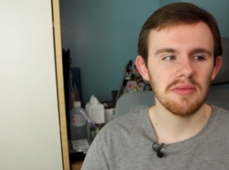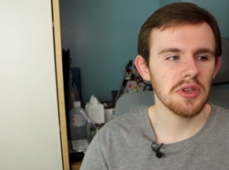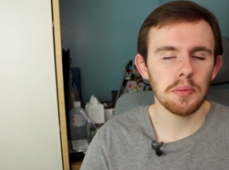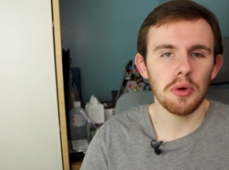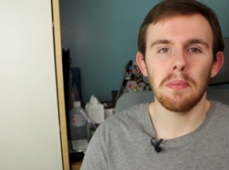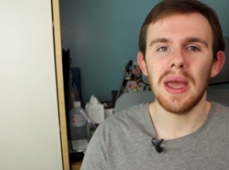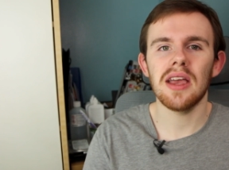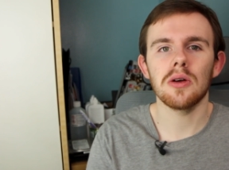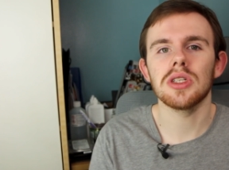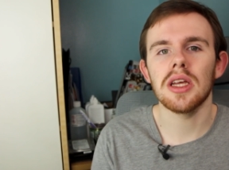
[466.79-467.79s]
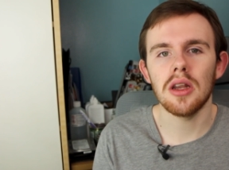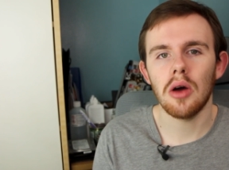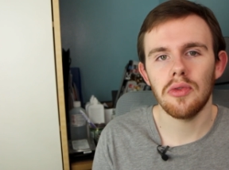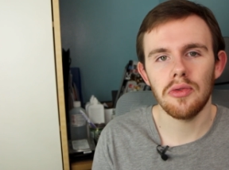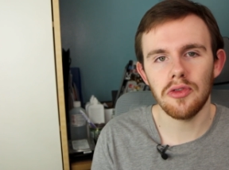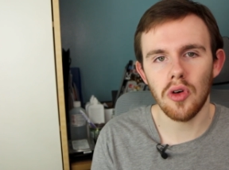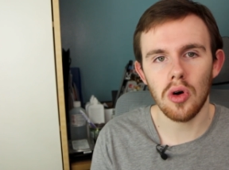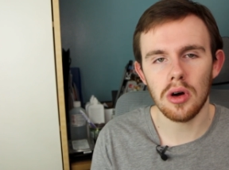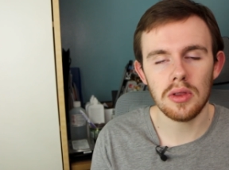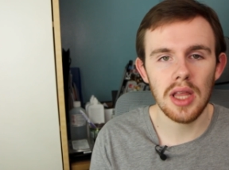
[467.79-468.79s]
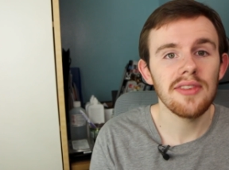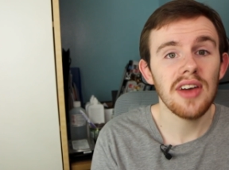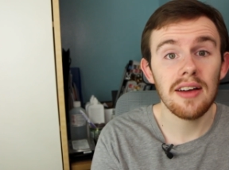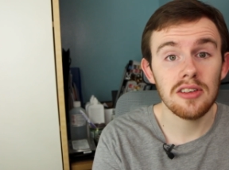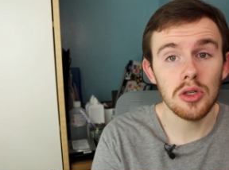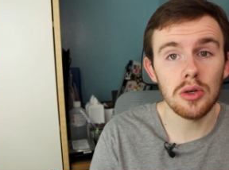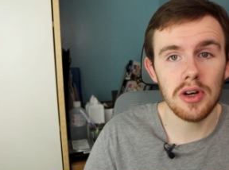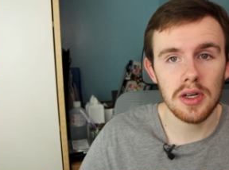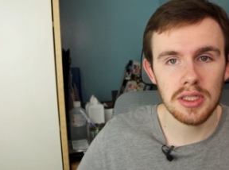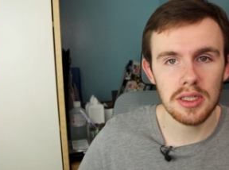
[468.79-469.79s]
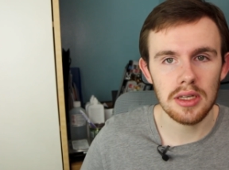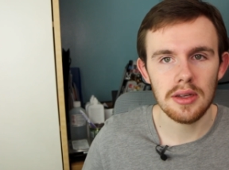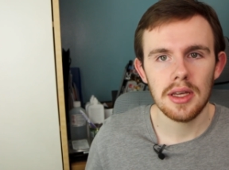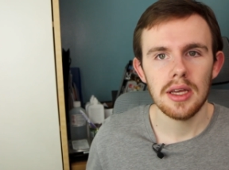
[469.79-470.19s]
they're prepared enough for life after university.